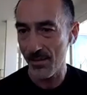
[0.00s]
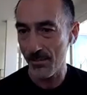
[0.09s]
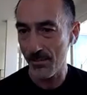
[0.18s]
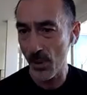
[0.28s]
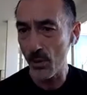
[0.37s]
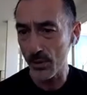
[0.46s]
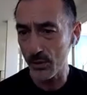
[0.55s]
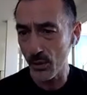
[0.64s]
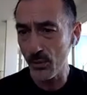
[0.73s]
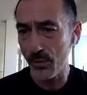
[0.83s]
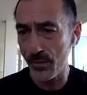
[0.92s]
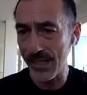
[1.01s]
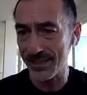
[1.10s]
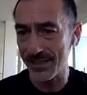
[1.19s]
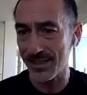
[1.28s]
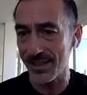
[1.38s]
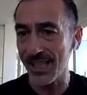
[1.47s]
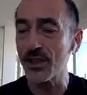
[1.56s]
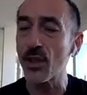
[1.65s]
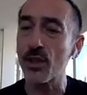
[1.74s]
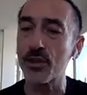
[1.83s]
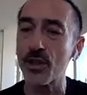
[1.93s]
both two feet in
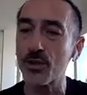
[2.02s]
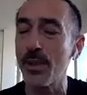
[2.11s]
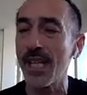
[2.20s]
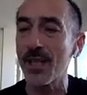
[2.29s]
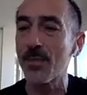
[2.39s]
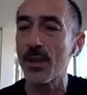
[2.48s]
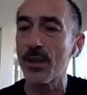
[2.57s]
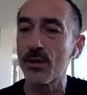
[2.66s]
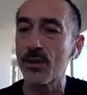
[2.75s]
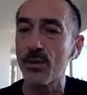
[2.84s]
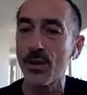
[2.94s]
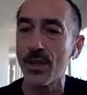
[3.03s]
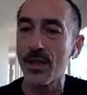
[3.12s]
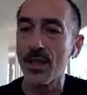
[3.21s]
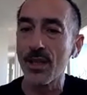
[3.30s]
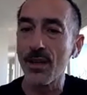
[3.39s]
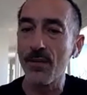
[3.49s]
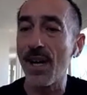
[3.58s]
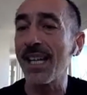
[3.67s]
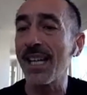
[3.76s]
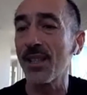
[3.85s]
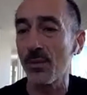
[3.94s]
order to be able to
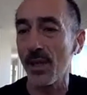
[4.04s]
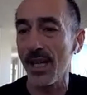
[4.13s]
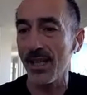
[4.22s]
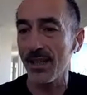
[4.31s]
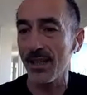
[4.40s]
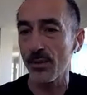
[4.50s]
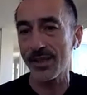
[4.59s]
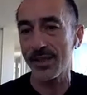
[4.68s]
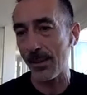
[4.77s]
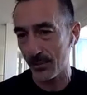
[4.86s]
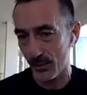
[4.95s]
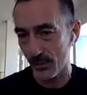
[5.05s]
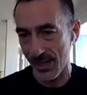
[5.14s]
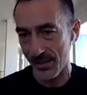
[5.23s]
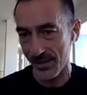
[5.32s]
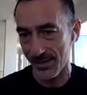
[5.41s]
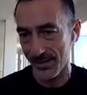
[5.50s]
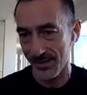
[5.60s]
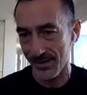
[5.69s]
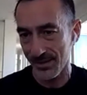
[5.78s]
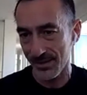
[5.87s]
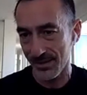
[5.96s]
find a way to step together.
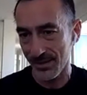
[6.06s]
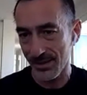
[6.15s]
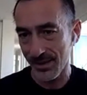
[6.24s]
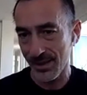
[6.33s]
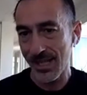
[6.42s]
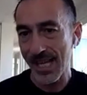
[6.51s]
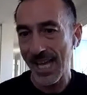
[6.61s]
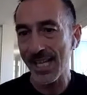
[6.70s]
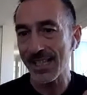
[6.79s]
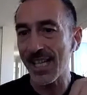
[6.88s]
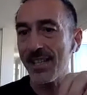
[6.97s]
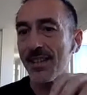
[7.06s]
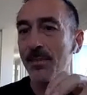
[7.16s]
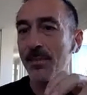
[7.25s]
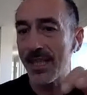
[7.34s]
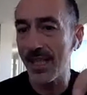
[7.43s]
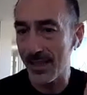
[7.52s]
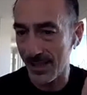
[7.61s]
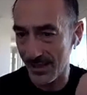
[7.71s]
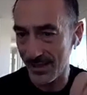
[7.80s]
Yes, and in you, the beginning, you kind